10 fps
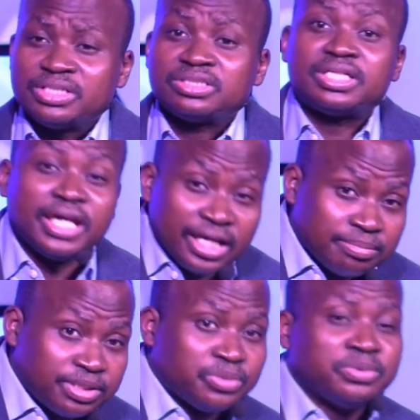
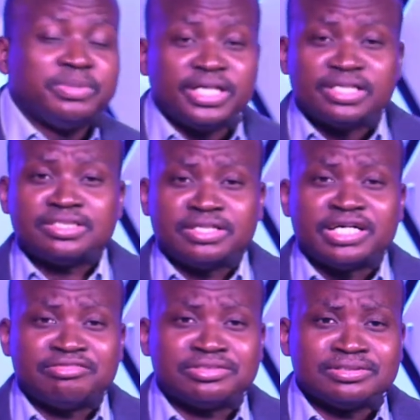escape, they will make it to
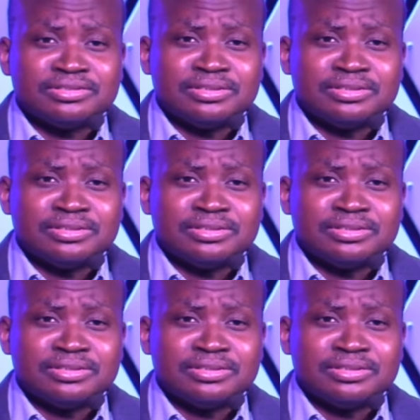heaven.